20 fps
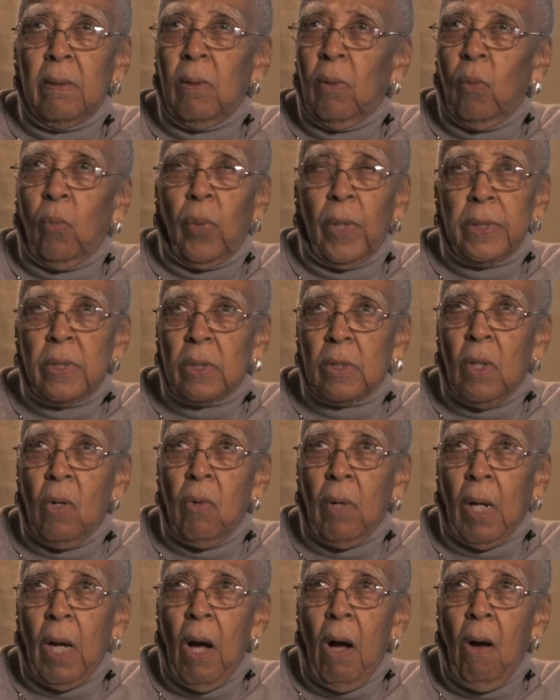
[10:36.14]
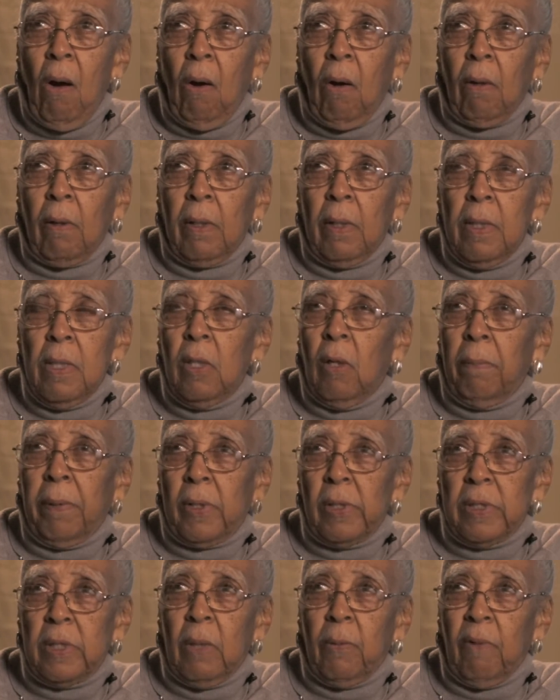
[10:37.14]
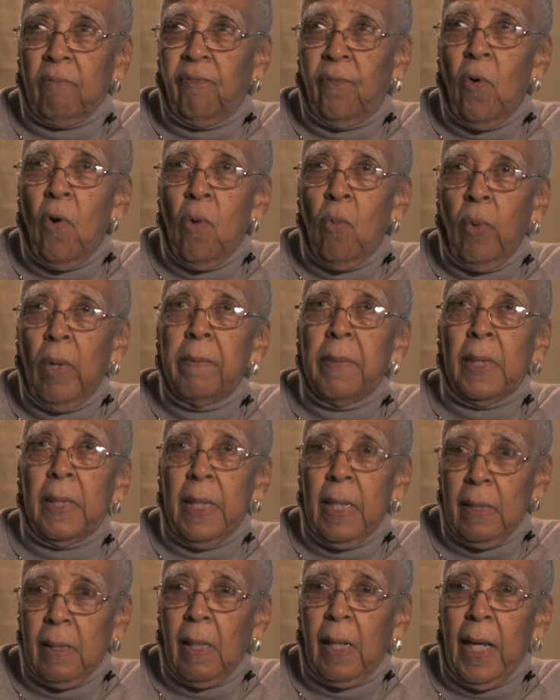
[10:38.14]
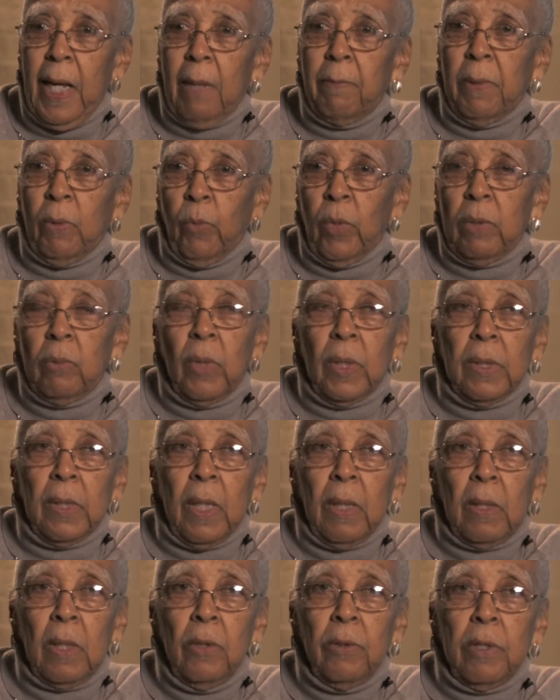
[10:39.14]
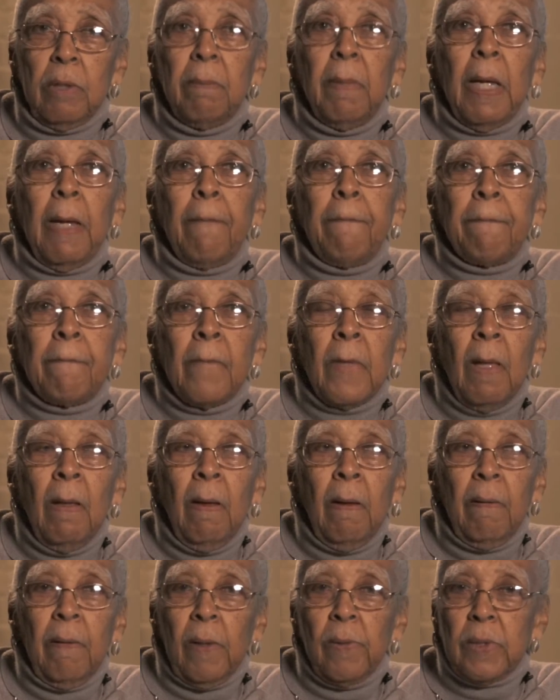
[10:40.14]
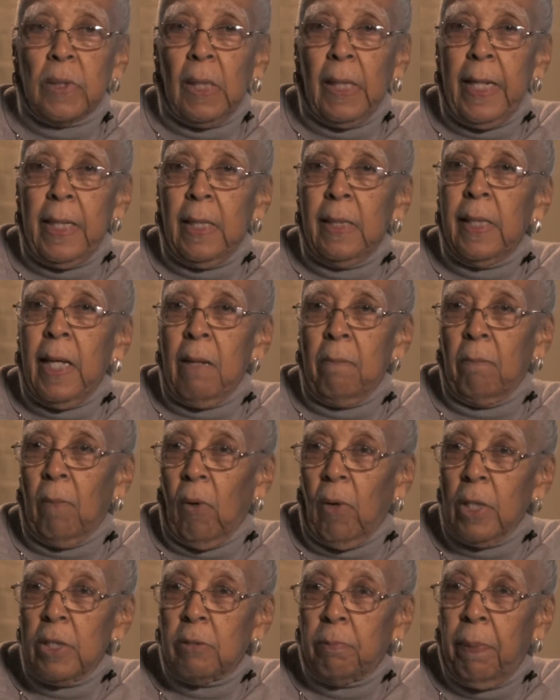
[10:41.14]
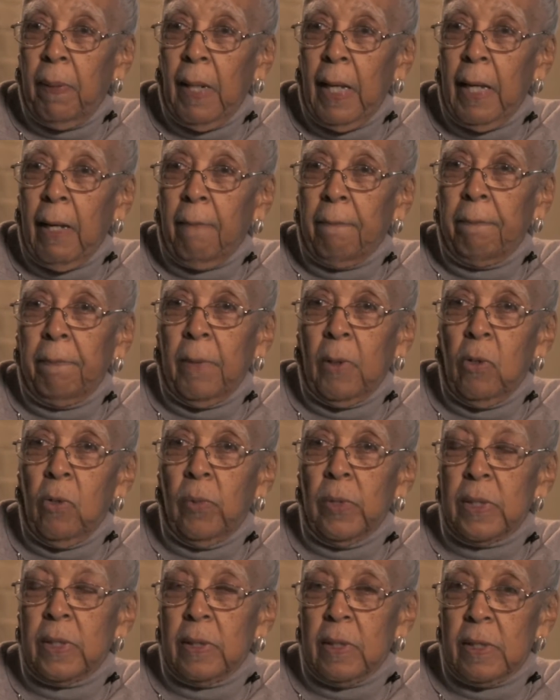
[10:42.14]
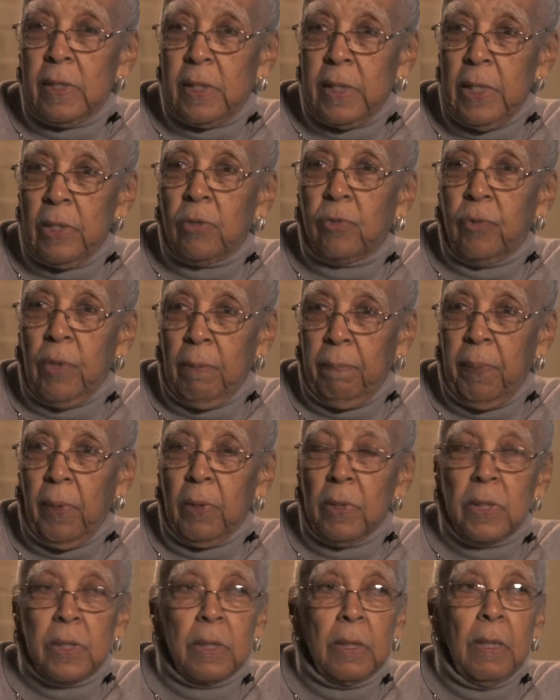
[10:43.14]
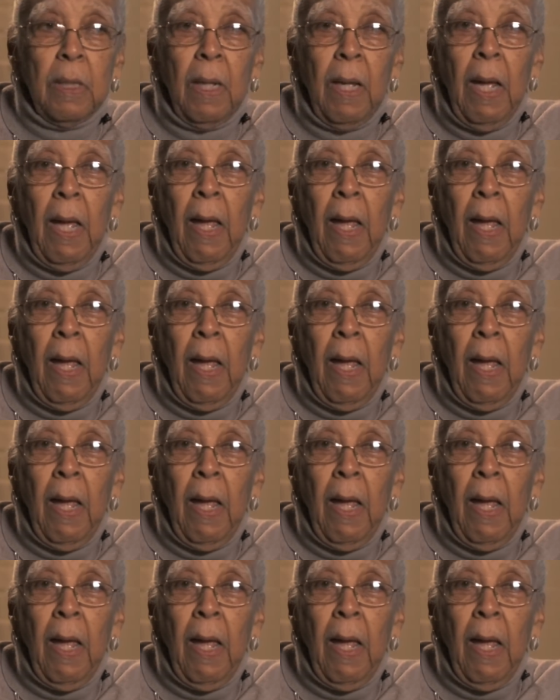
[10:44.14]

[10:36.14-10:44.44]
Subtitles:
what's going on, because there were 4 women in the lab, including me. There was a lady named Marge Plamp, who was an Accenture person.